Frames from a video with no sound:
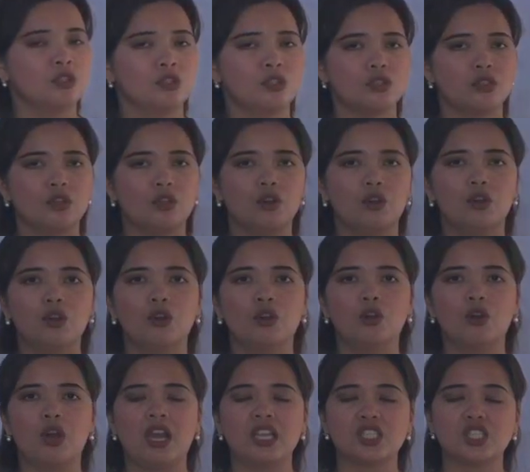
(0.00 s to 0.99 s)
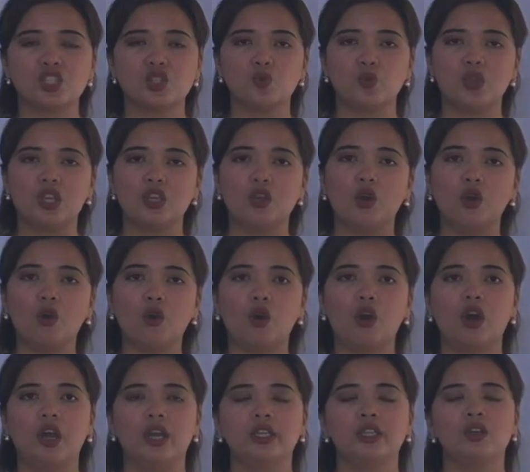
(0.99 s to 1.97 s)
So as we go
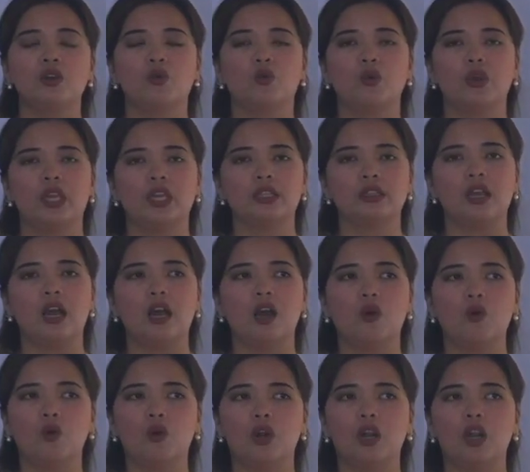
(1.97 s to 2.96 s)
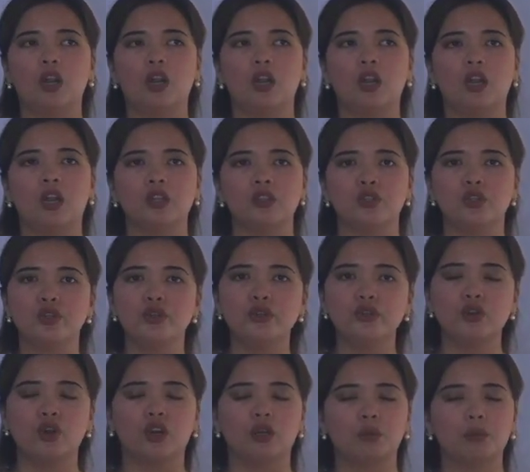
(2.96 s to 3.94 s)
on with our
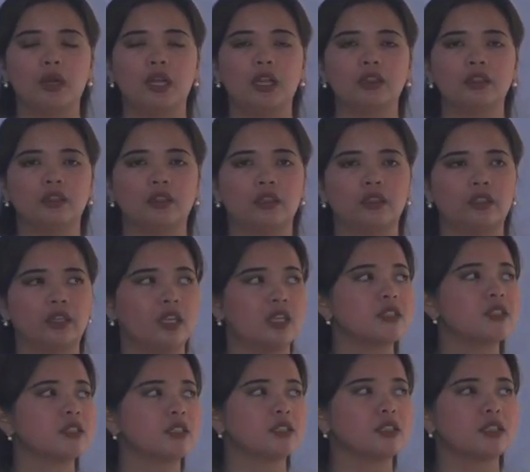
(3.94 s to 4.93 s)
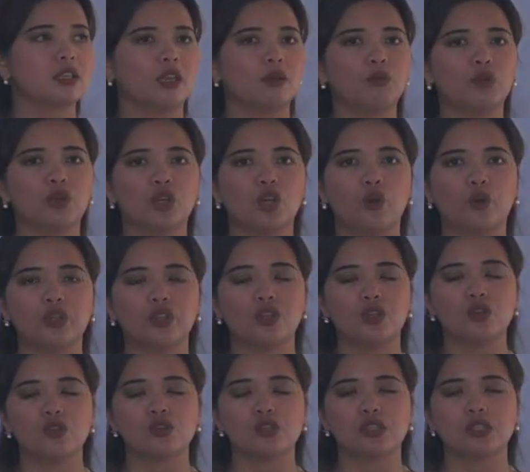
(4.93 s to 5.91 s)
new normal learning system, we're going
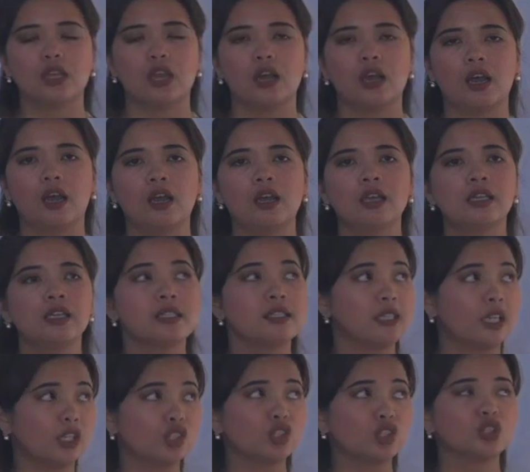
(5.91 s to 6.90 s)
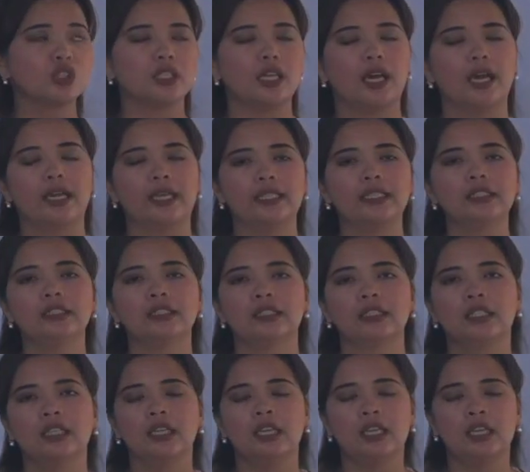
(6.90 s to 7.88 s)
to use the session guide,
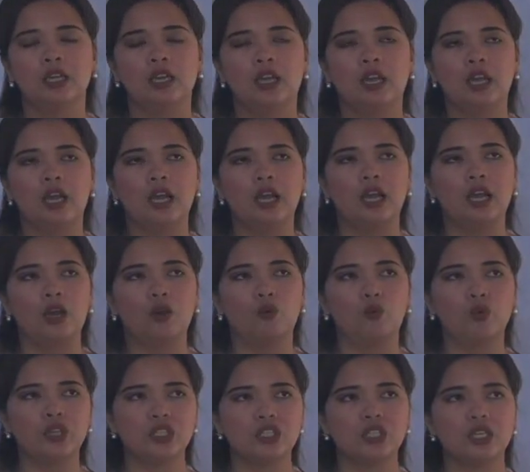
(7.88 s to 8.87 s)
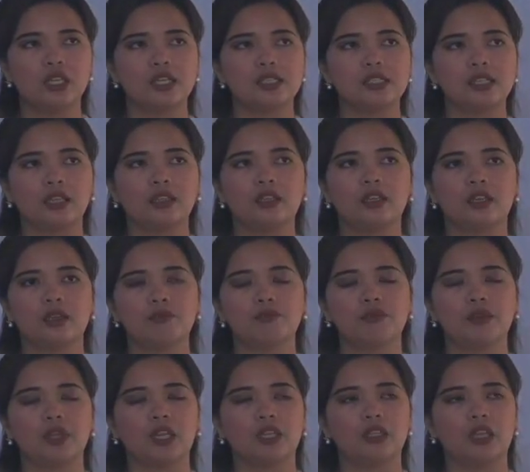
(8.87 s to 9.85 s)
which is
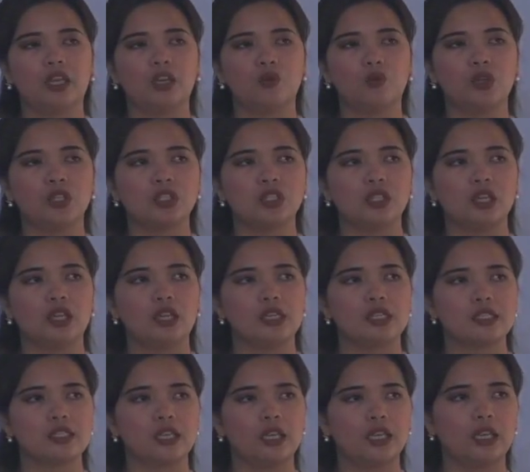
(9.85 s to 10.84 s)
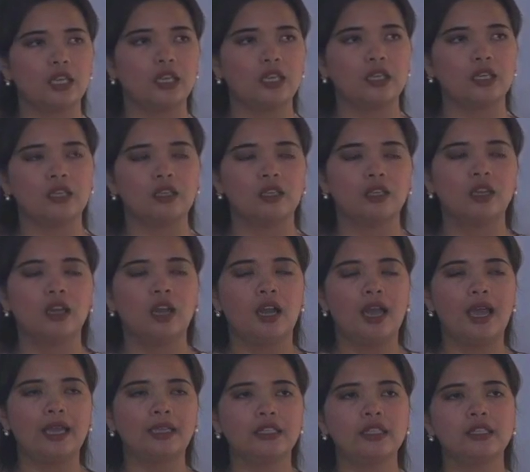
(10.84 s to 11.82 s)
encrypted and which is a
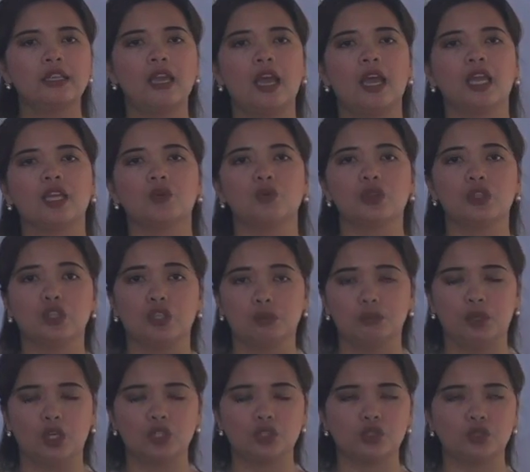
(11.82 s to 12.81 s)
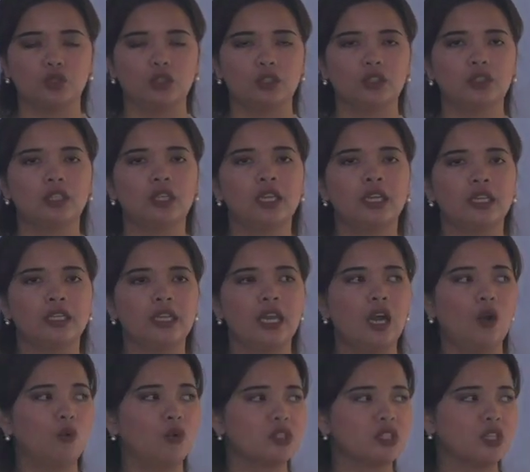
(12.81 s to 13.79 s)
hand-in-hand with your module.
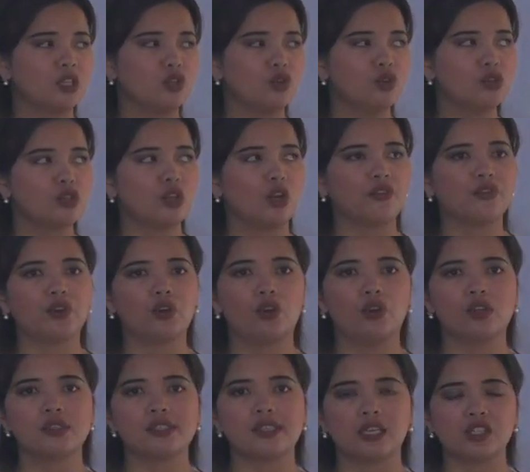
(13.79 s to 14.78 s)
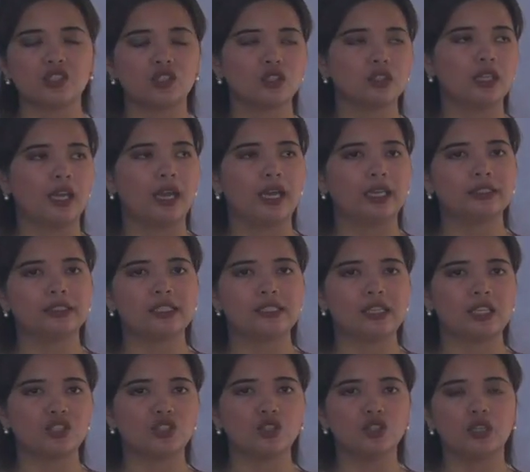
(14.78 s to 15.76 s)
Now, what's the use of your session guide? The
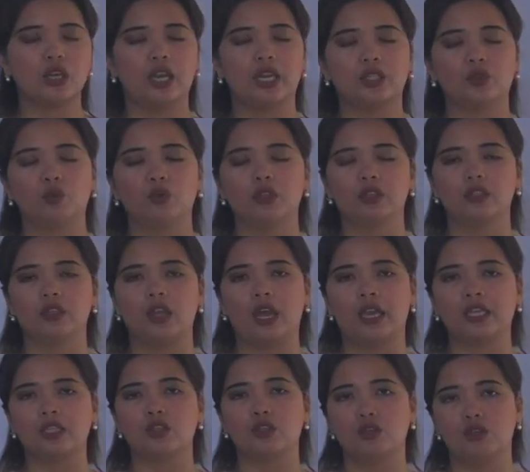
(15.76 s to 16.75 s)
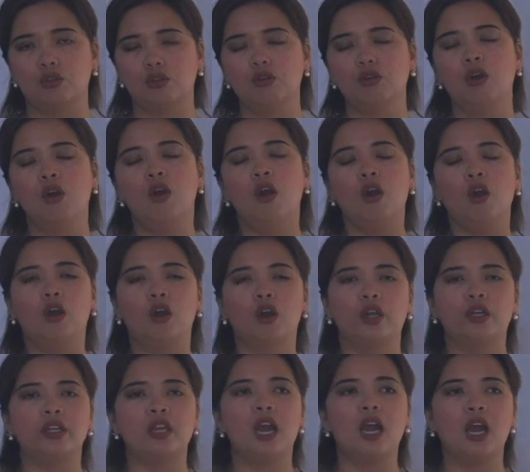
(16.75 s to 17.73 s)
session guide will guide you
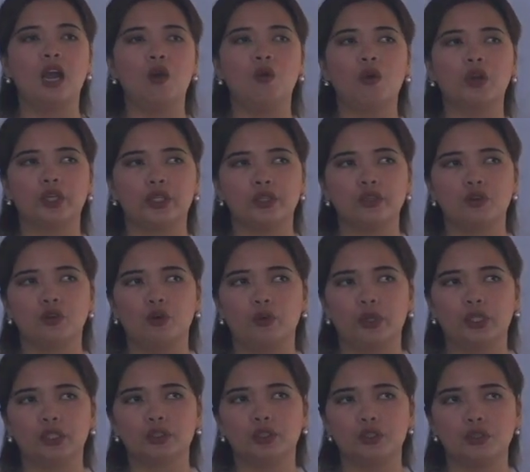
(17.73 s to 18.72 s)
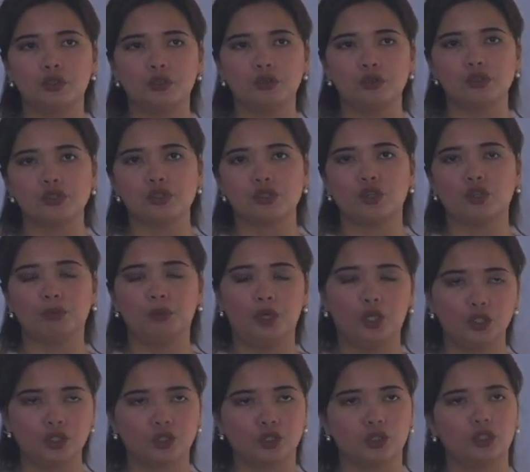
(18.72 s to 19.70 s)
on how are you going to use your
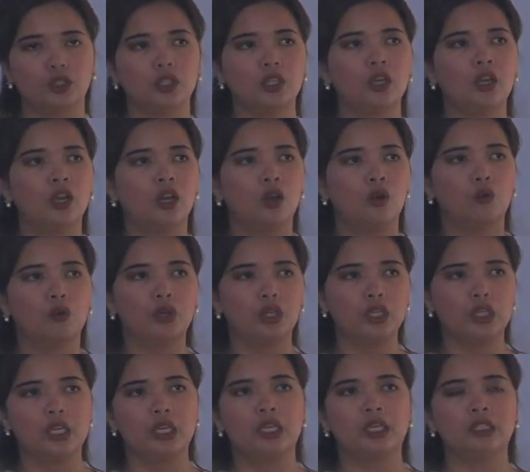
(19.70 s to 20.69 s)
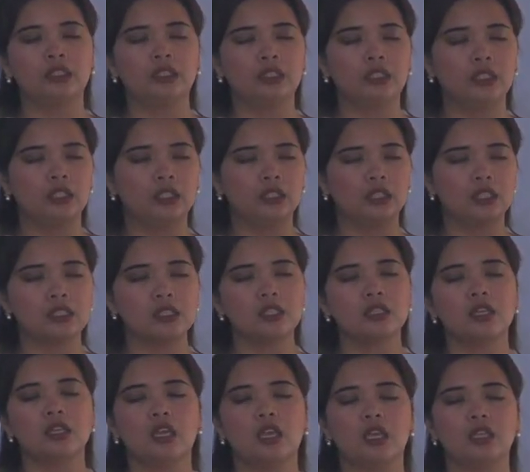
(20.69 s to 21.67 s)
module, wherein it is
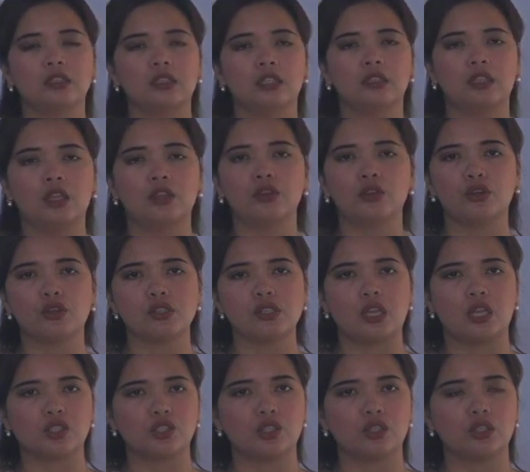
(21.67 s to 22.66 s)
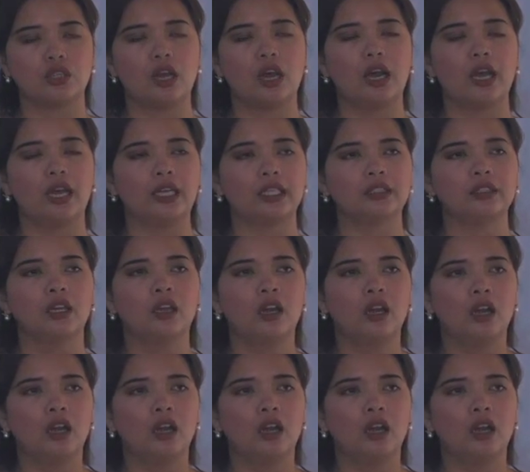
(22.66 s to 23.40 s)
indicated in your session guide